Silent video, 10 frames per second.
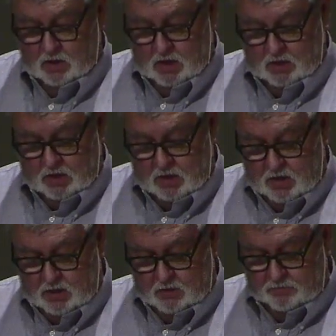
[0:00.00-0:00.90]
and they
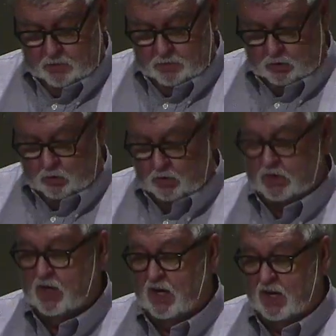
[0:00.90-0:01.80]
hid from the Lord
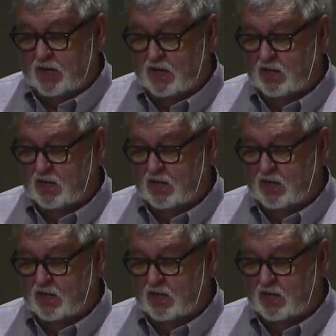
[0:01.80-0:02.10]
God.